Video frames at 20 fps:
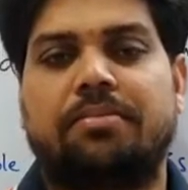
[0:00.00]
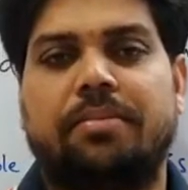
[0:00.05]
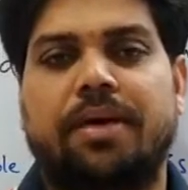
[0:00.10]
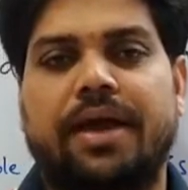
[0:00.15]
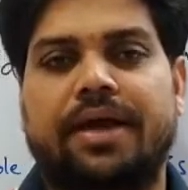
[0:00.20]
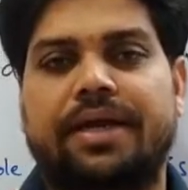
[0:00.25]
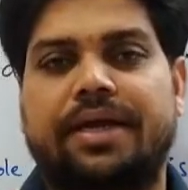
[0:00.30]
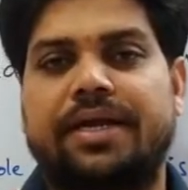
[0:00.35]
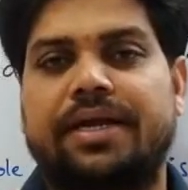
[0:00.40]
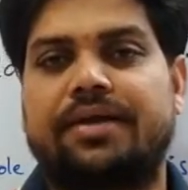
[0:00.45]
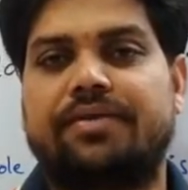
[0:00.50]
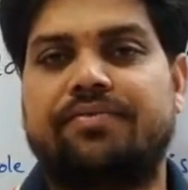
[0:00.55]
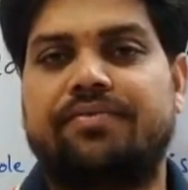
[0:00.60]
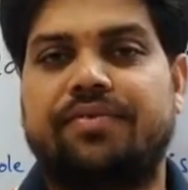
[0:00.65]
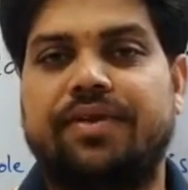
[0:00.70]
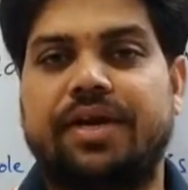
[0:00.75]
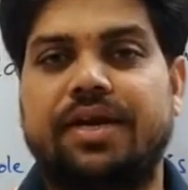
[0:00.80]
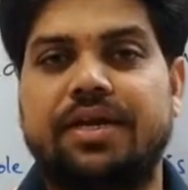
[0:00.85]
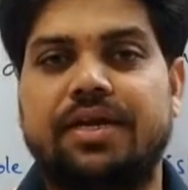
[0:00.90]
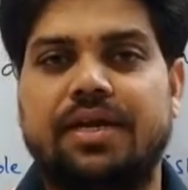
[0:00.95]
magnetic
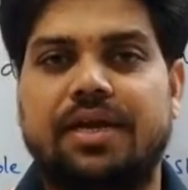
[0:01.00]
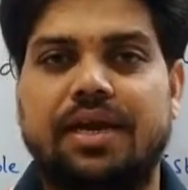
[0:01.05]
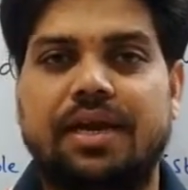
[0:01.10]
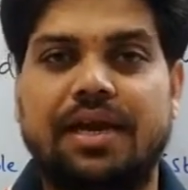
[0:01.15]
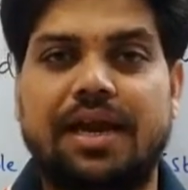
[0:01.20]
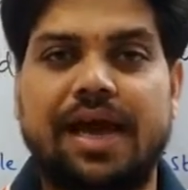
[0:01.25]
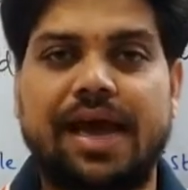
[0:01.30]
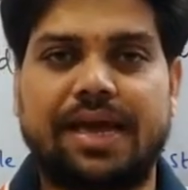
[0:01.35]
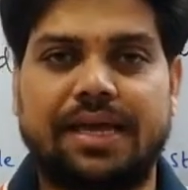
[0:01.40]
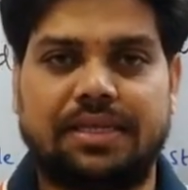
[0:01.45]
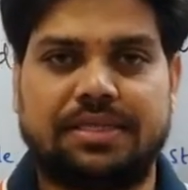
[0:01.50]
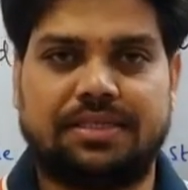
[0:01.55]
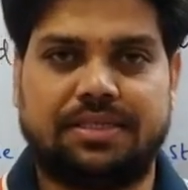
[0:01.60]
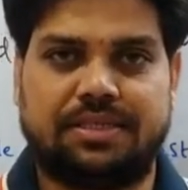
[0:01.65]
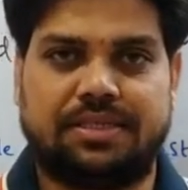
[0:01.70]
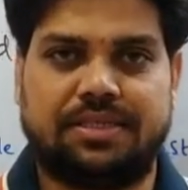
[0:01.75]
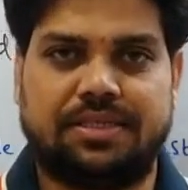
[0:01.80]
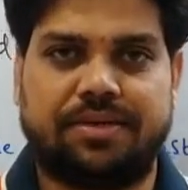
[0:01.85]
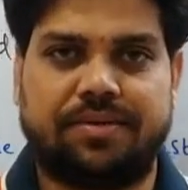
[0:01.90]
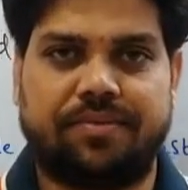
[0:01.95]
field
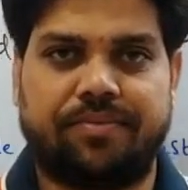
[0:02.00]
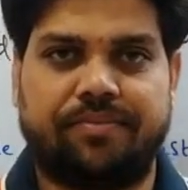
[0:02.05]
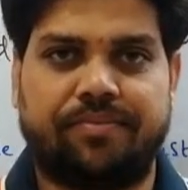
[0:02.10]
lines,